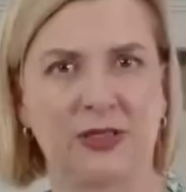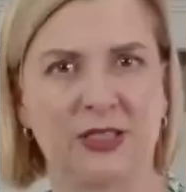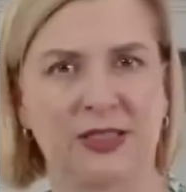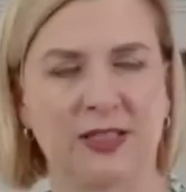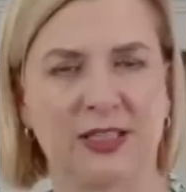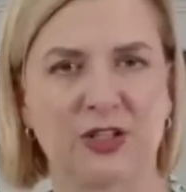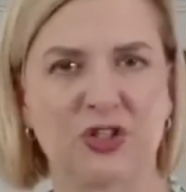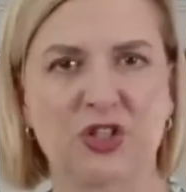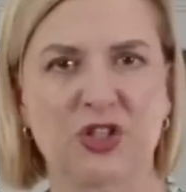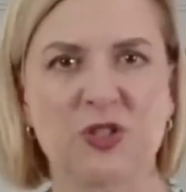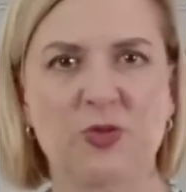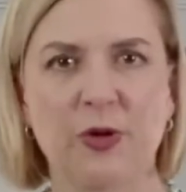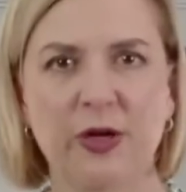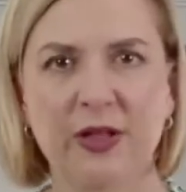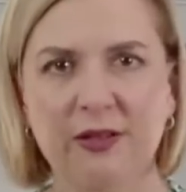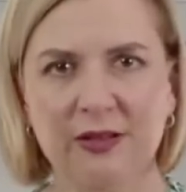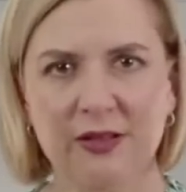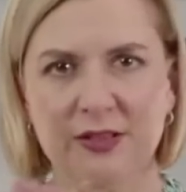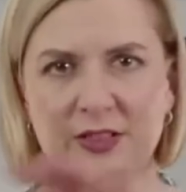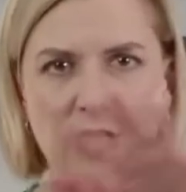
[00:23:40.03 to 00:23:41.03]
delicious
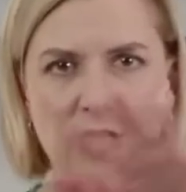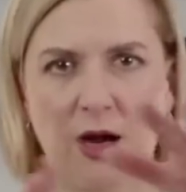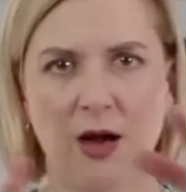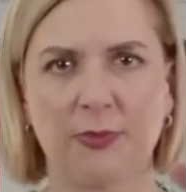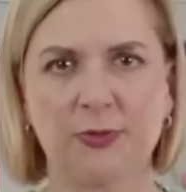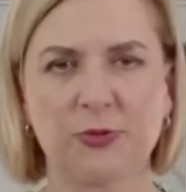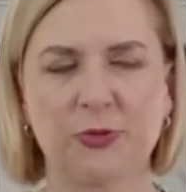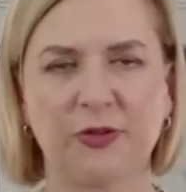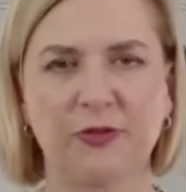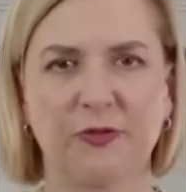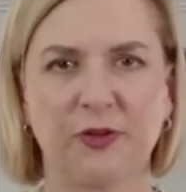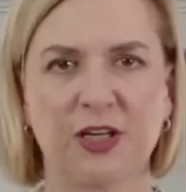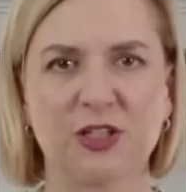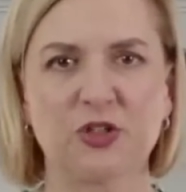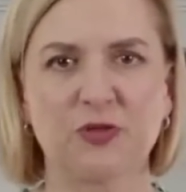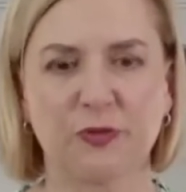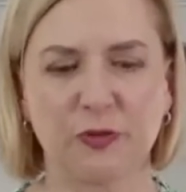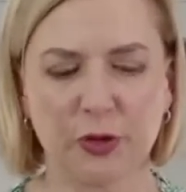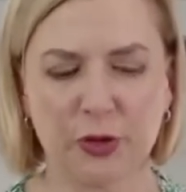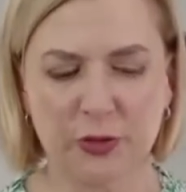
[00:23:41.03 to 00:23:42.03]
with and topped with fresh
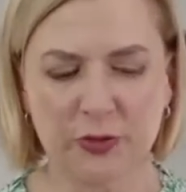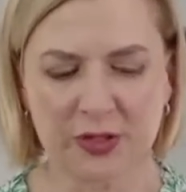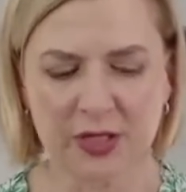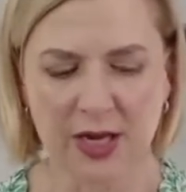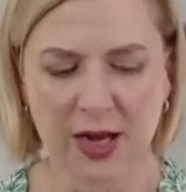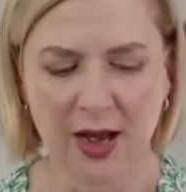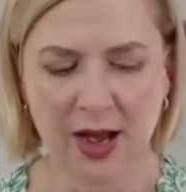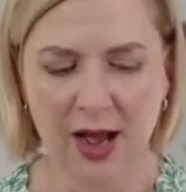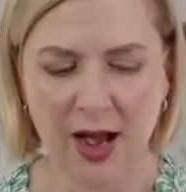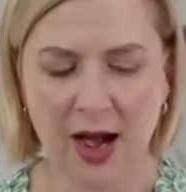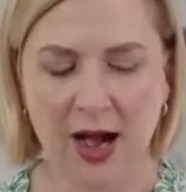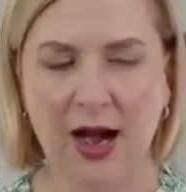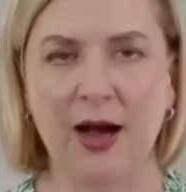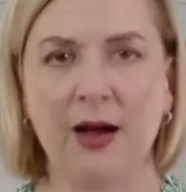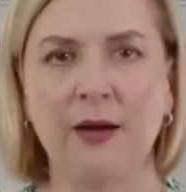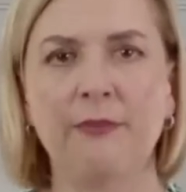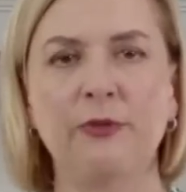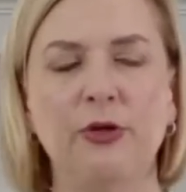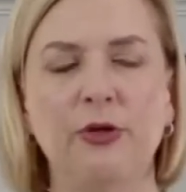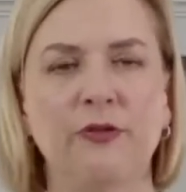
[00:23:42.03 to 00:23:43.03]
fruit.
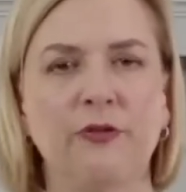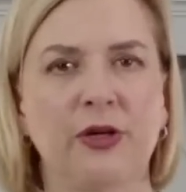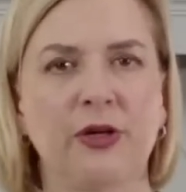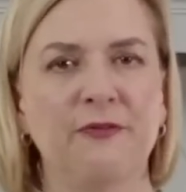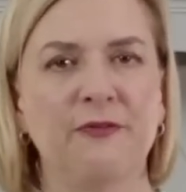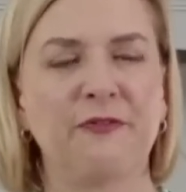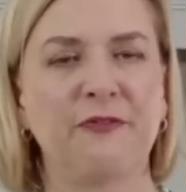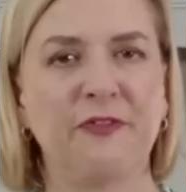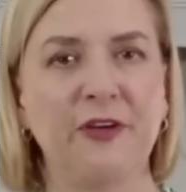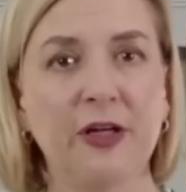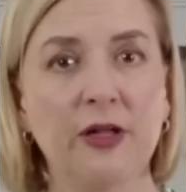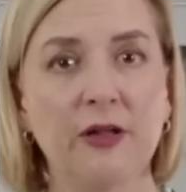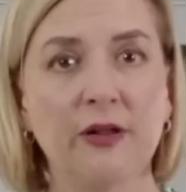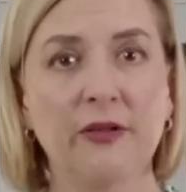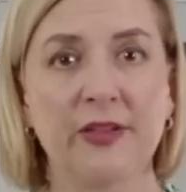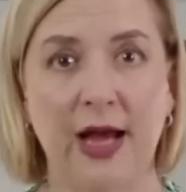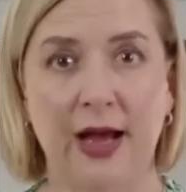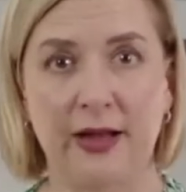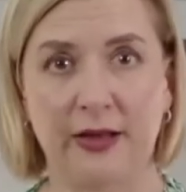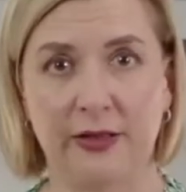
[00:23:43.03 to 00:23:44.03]
You can fill
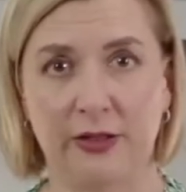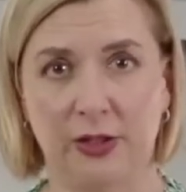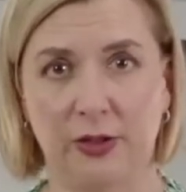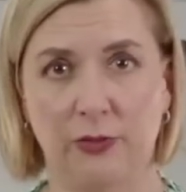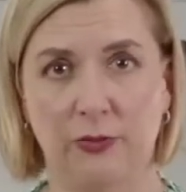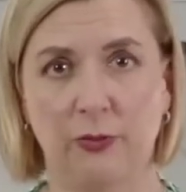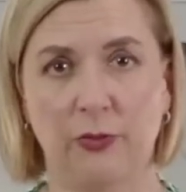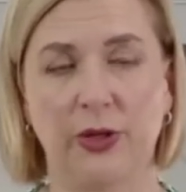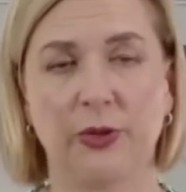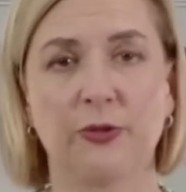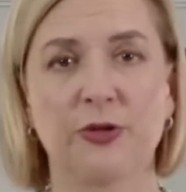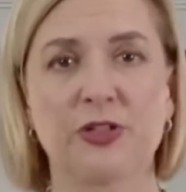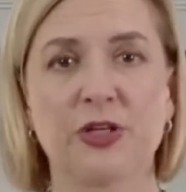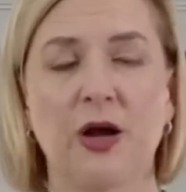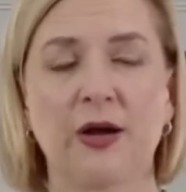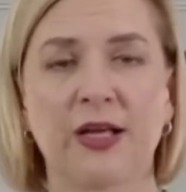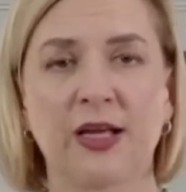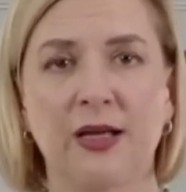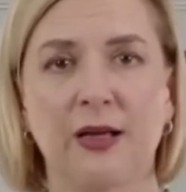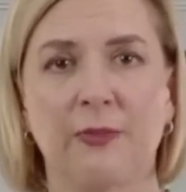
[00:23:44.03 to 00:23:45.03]
that. We were
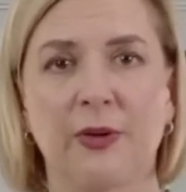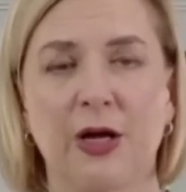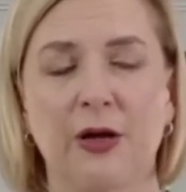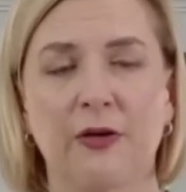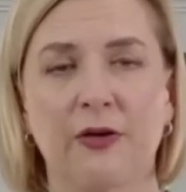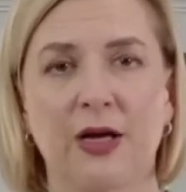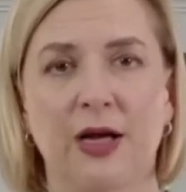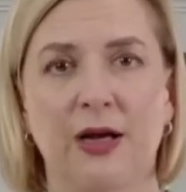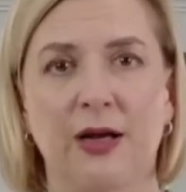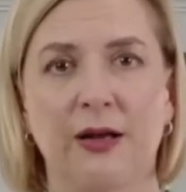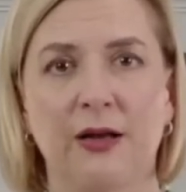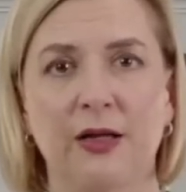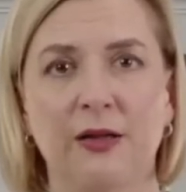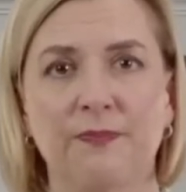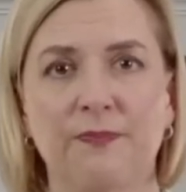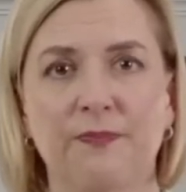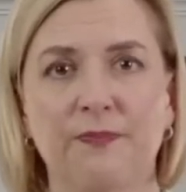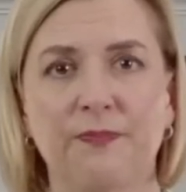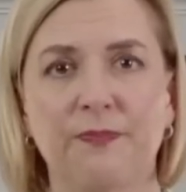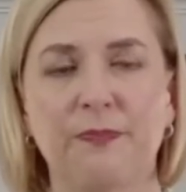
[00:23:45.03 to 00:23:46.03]
talking about a
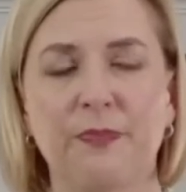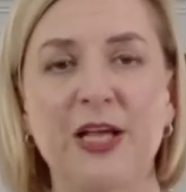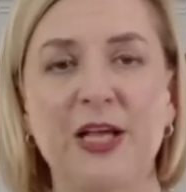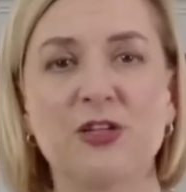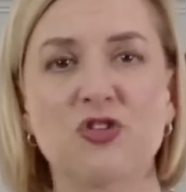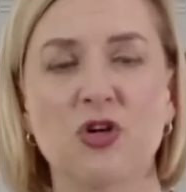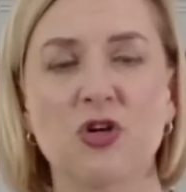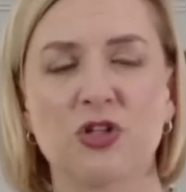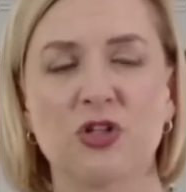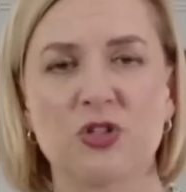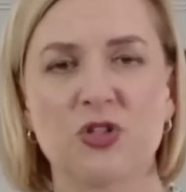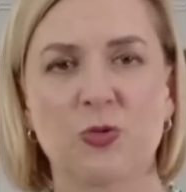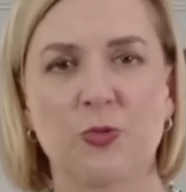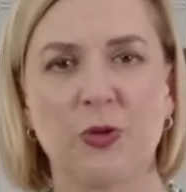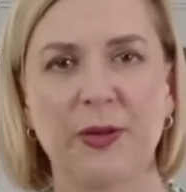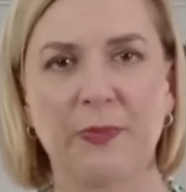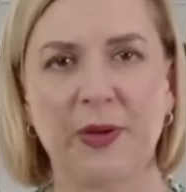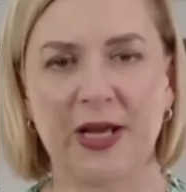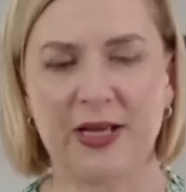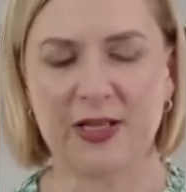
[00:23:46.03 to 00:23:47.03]

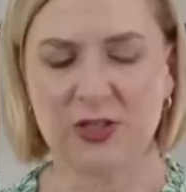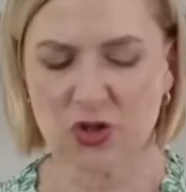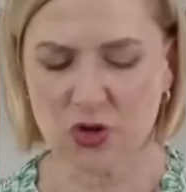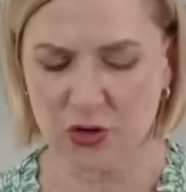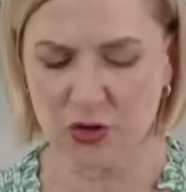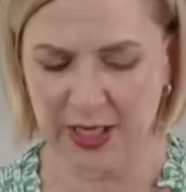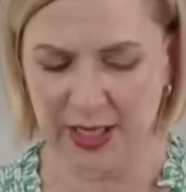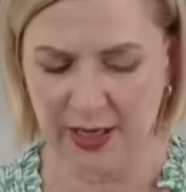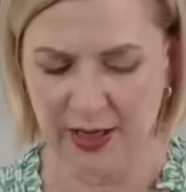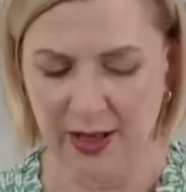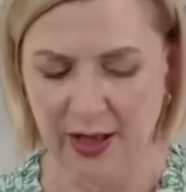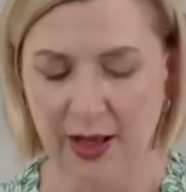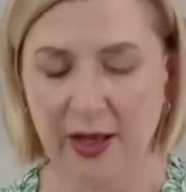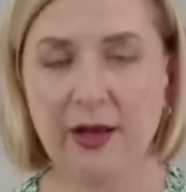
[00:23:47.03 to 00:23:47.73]
sweet pastry.